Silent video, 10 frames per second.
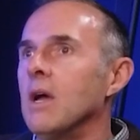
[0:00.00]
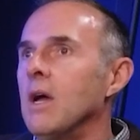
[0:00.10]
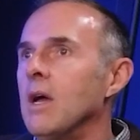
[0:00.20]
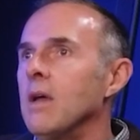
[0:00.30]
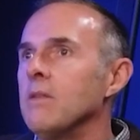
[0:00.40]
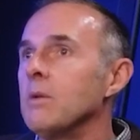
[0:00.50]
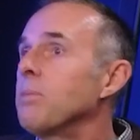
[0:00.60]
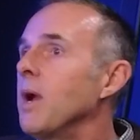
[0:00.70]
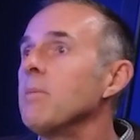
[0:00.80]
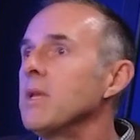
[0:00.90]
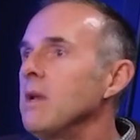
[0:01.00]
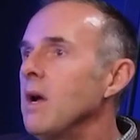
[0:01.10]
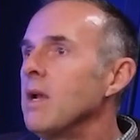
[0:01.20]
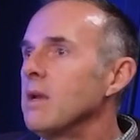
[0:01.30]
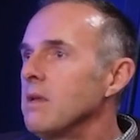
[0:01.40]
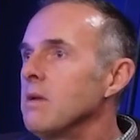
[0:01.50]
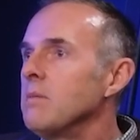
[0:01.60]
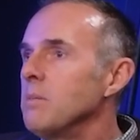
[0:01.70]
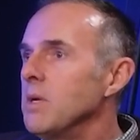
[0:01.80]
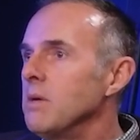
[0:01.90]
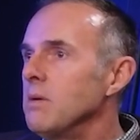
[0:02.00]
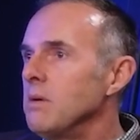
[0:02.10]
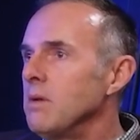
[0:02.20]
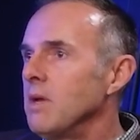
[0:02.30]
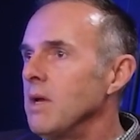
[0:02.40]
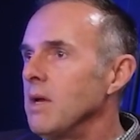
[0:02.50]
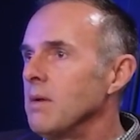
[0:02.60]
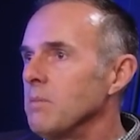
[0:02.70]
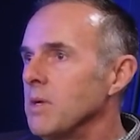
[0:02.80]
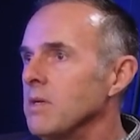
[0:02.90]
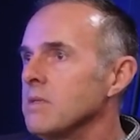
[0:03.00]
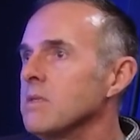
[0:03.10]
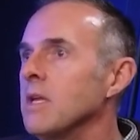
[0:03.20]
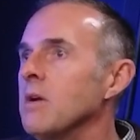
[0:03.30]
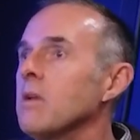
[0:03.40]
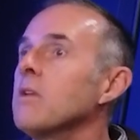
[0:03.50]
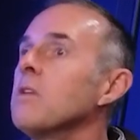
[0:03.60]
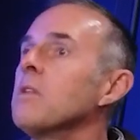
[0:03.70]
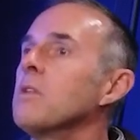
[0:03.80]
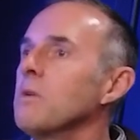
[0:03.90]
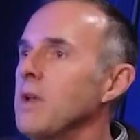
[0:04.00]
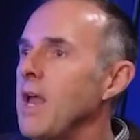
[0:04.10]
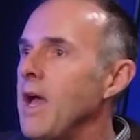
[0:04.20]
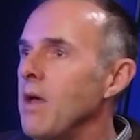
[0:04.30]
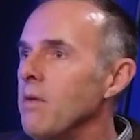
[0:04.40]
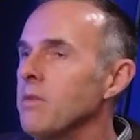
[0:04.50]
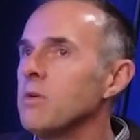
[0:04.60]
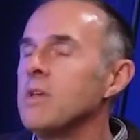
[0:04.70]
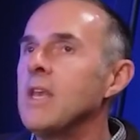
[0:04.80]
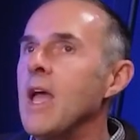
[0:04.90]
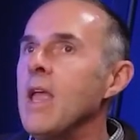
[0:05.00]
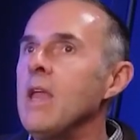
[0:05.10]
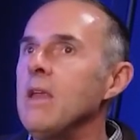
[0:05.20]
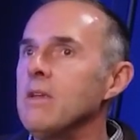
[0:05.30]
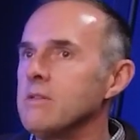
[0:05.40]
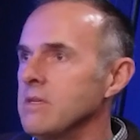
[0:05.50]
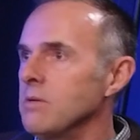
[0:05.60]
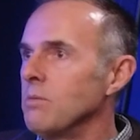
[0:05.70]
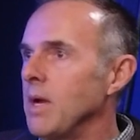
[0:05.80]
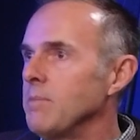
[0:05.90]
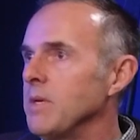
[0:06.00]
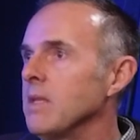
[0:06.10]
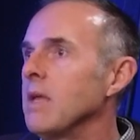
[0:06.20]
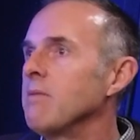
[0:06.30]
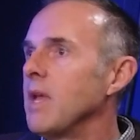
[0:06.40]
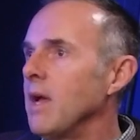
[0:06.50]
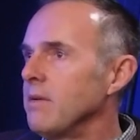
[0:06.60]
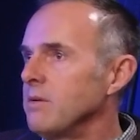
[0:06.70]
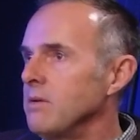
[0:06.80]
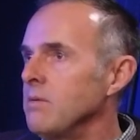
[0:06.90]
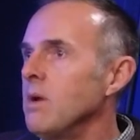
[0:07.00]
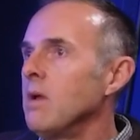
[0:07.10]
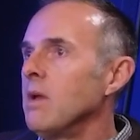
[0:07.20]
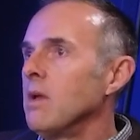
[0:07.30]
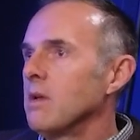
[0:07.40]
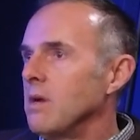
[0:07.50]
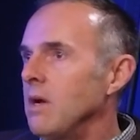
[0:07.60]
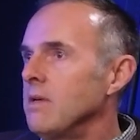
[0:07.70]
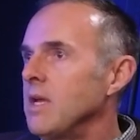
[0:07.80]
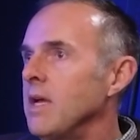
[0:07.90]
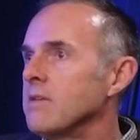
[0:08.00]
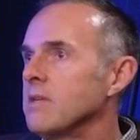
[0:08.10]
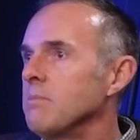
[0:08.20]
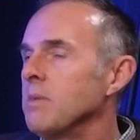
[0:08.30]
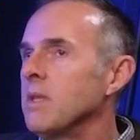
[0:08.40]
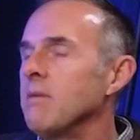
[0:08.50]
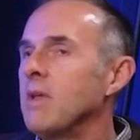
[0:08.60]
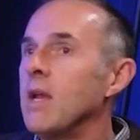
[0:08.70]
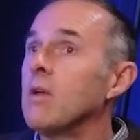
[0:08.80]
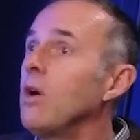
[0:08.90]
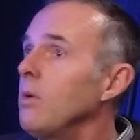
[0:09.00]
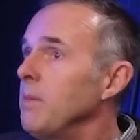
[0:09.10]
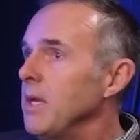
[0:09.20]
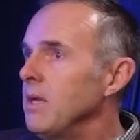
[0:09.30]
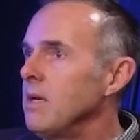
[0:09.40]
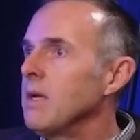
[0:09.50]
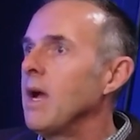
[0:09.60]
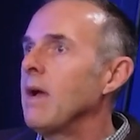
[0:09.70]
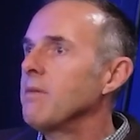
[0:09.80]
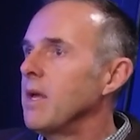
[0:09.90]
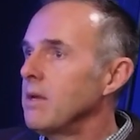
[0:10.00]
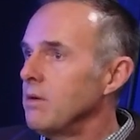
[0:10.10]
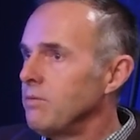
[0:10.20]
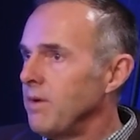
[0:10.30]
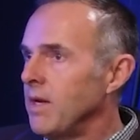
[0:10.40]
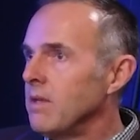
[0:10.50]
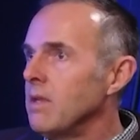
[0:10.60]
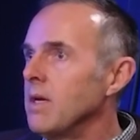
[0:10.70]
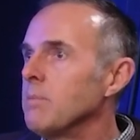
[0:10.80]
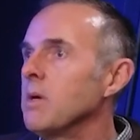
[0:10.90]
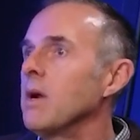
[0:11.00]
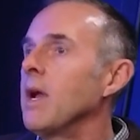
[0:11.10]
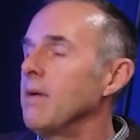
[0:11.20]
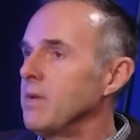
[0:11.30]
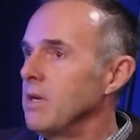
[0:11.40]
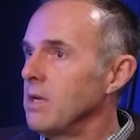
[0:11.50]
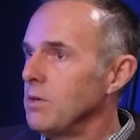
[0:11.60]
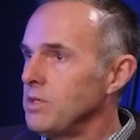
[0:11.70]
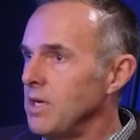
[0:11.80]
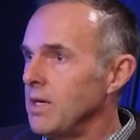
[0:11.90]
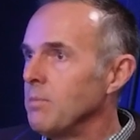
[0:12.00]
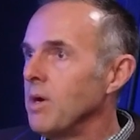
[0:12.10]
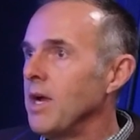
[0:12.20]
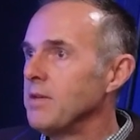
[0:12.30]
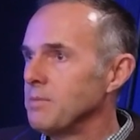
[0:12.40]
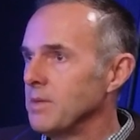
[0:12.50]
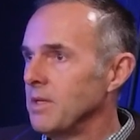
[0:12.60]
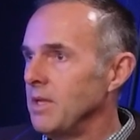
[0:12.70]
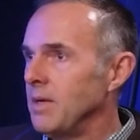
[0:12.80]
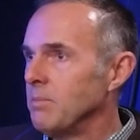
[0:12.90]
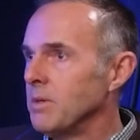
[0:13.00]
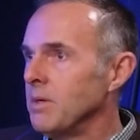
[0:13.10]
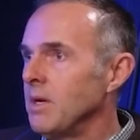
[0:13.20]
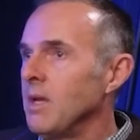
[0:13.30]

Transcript: They're probably not in a good mood because their day is interrupted. They've got to they've got to call me. I've got to go find a lumper. I have to negotiate a price with a lumper.